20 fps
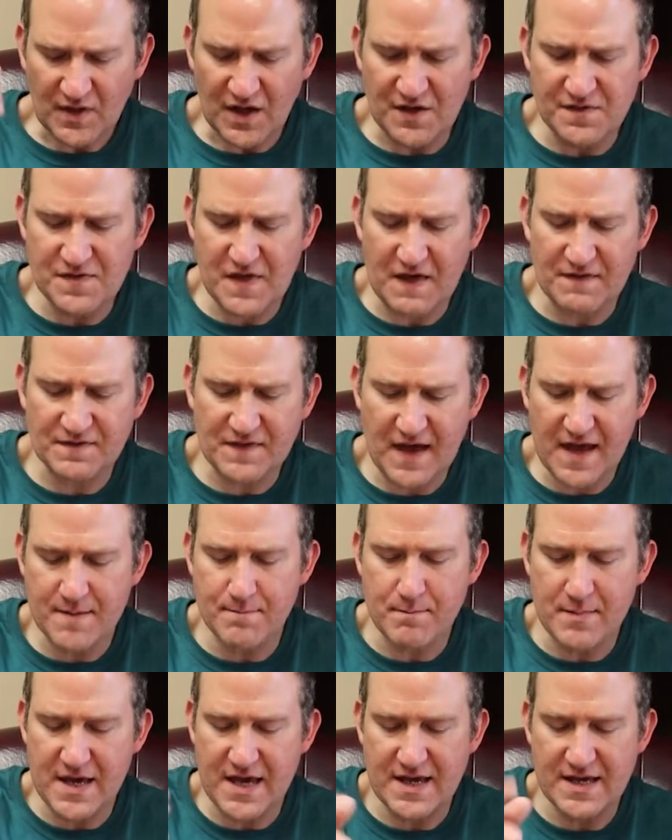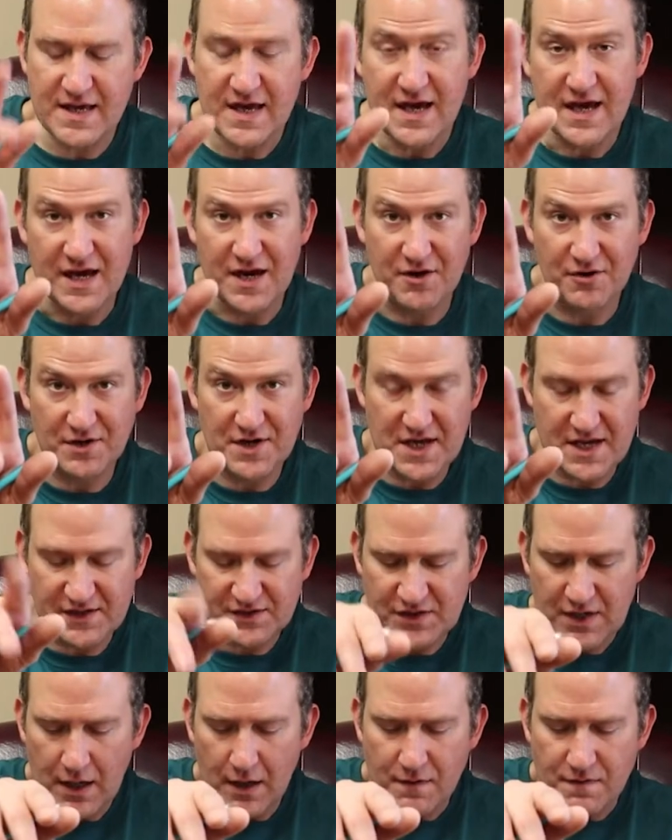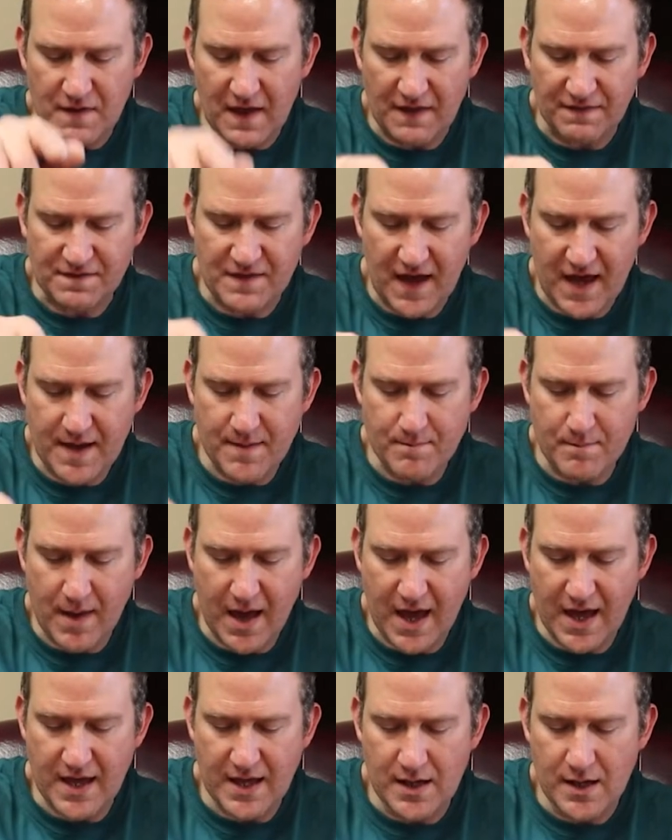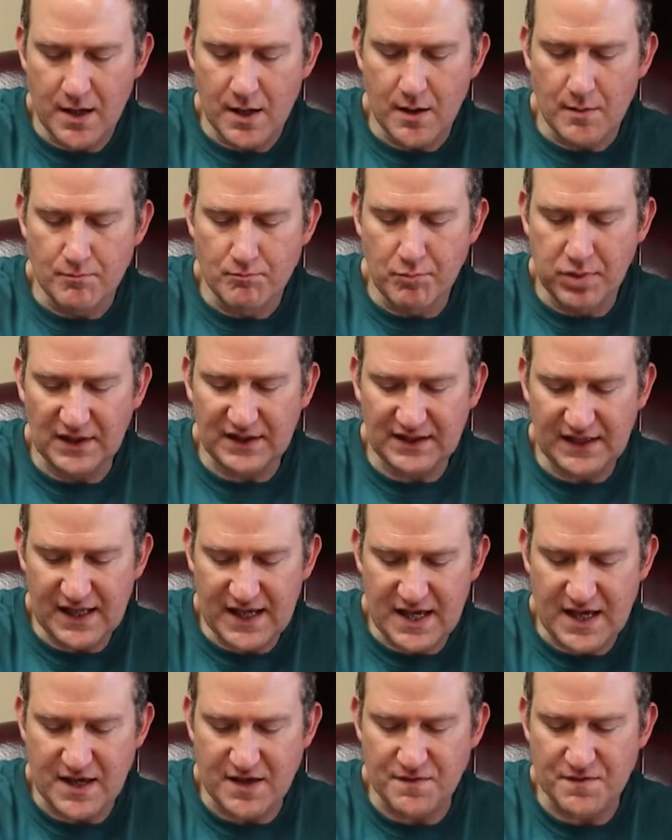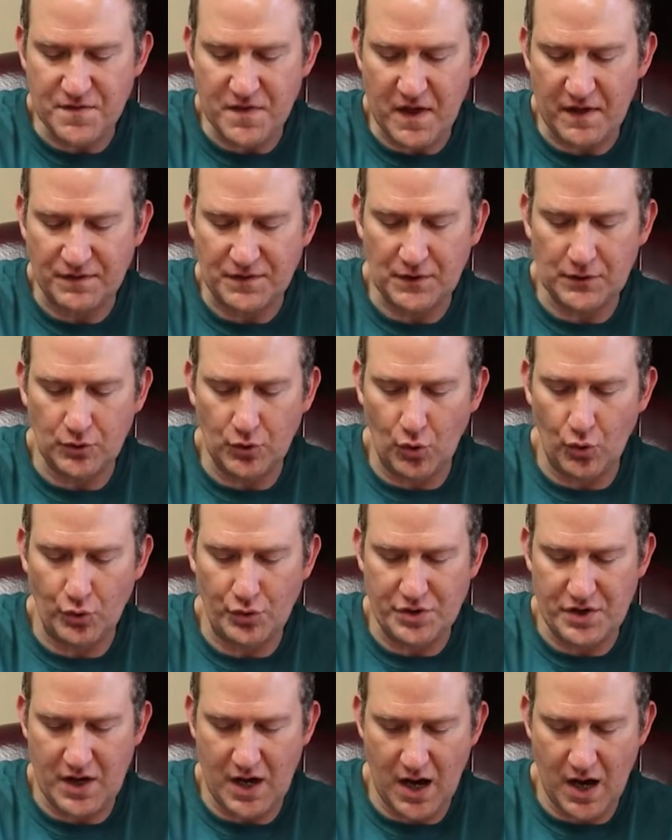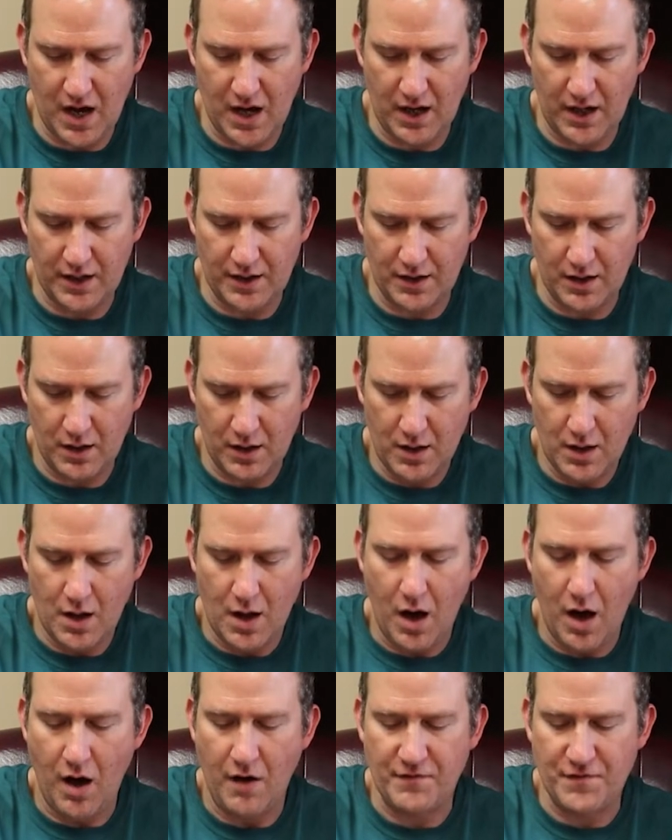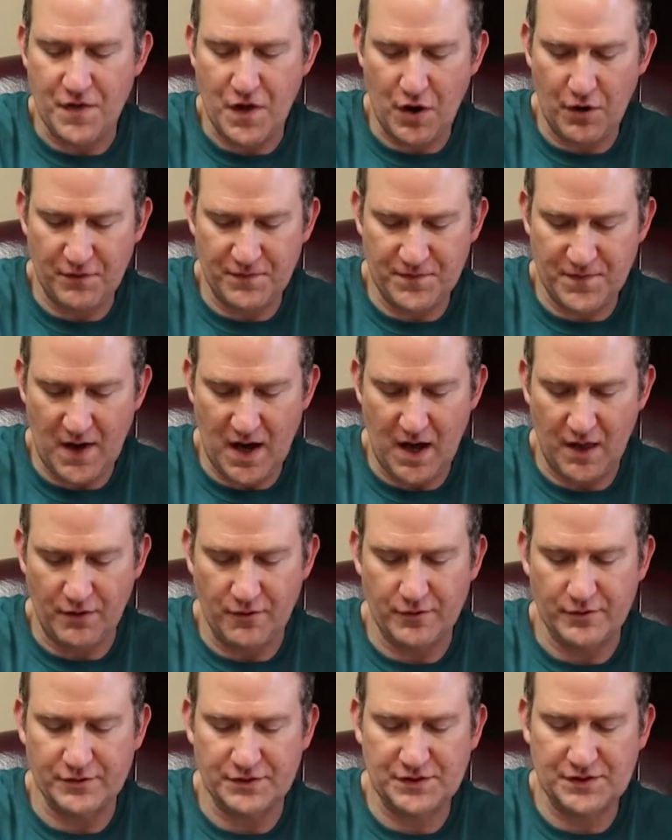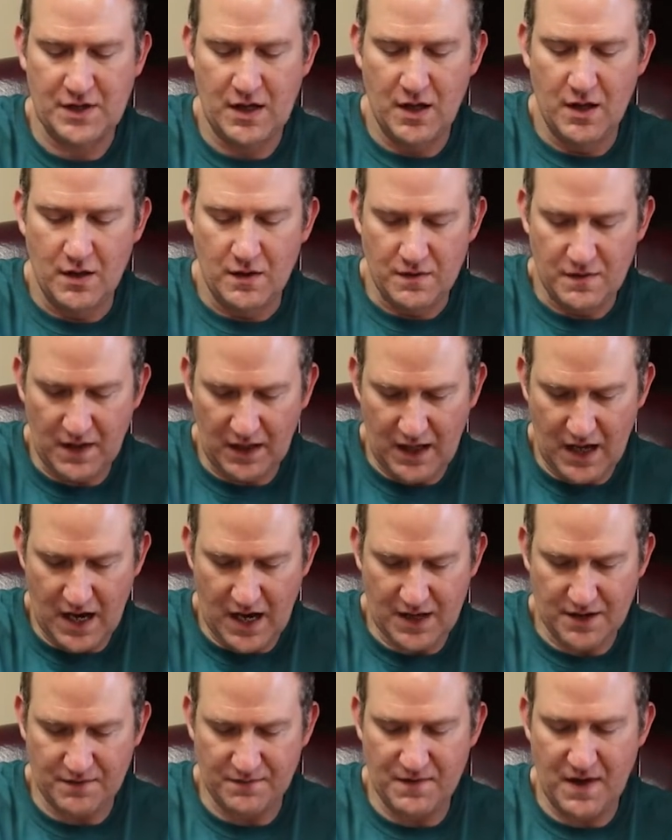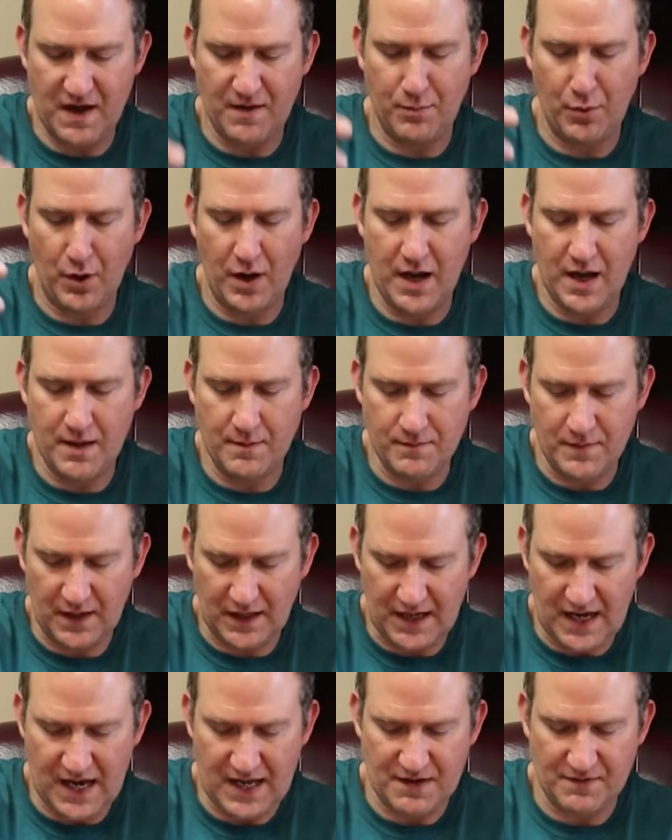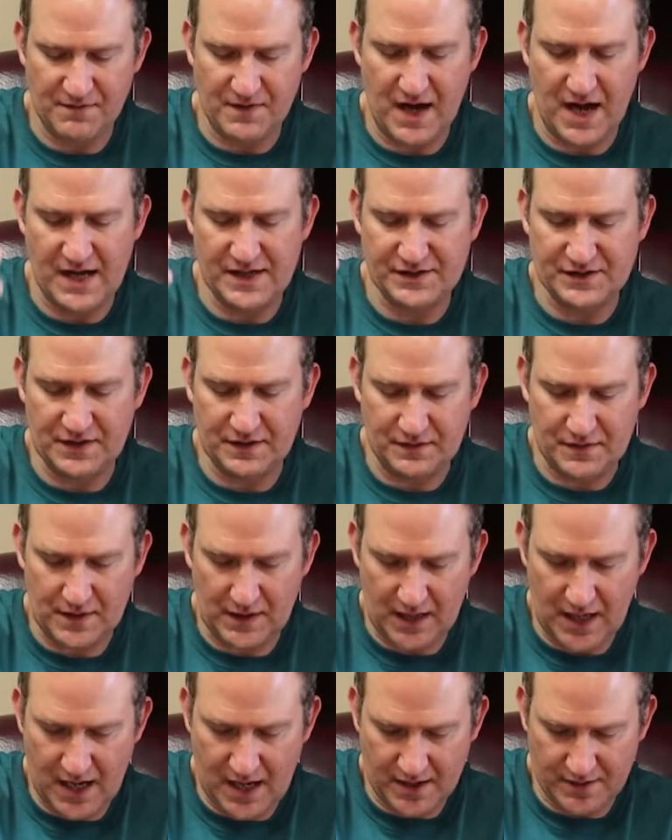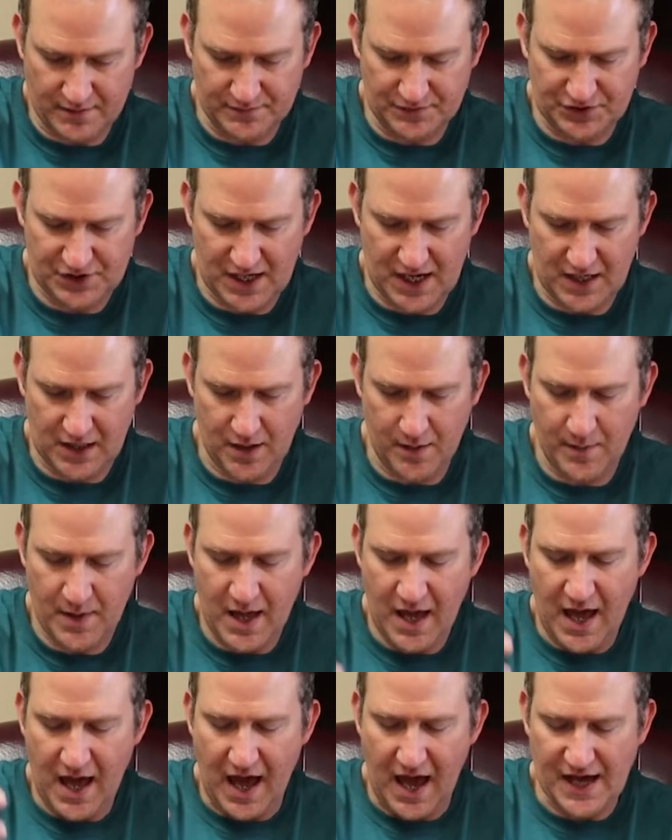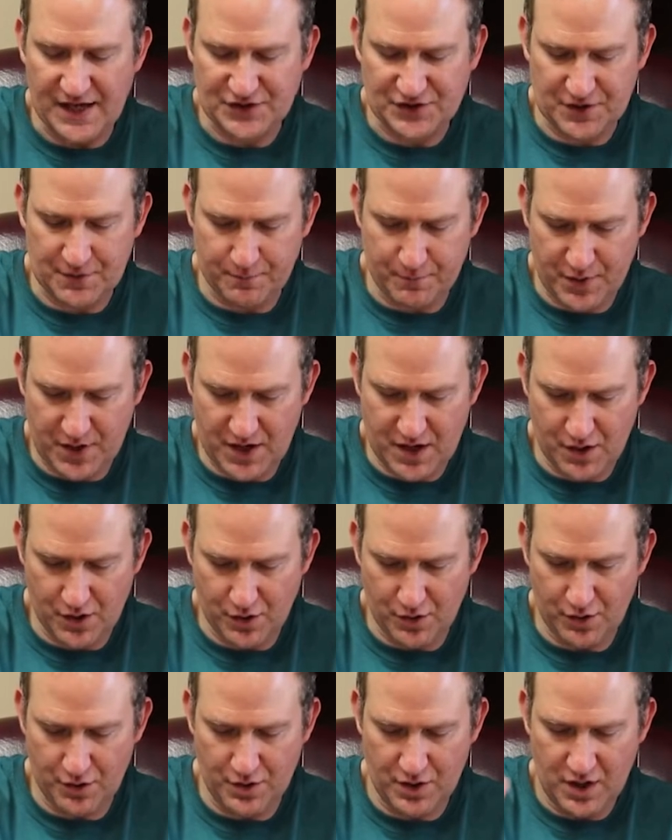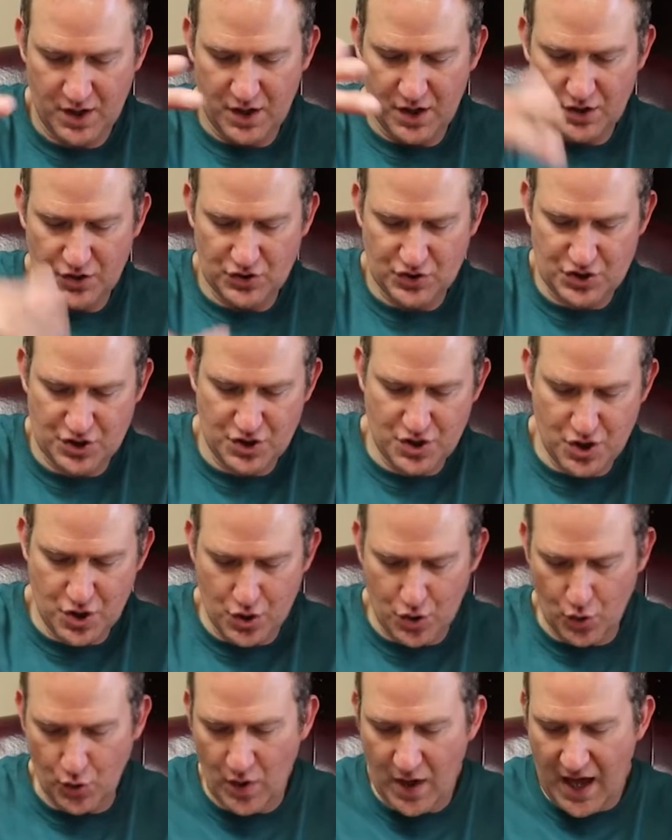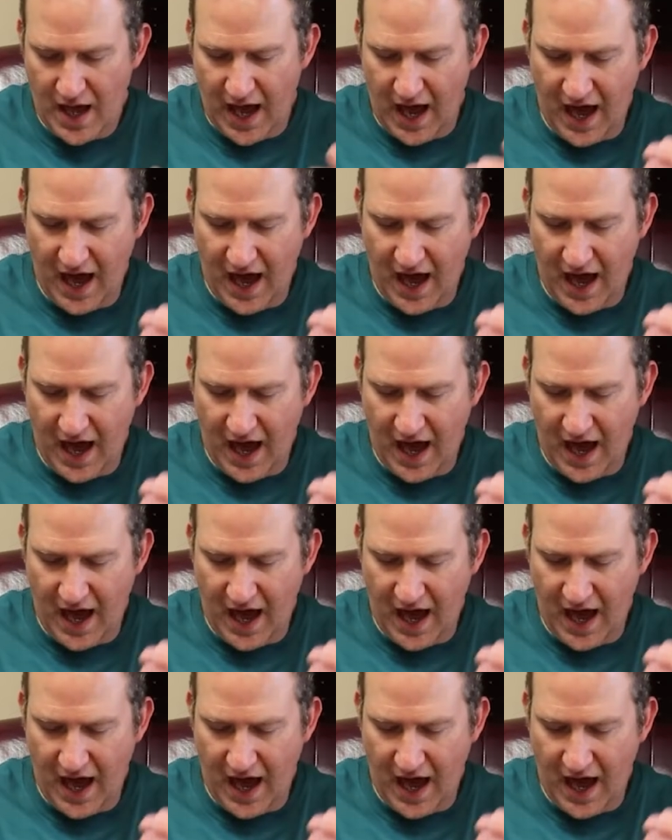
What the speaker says: That they may, here it is, that they may believe that the Lord God of their fathers, the God of Abraham, the God of Isaac, the God of Jacob, has appeared to you.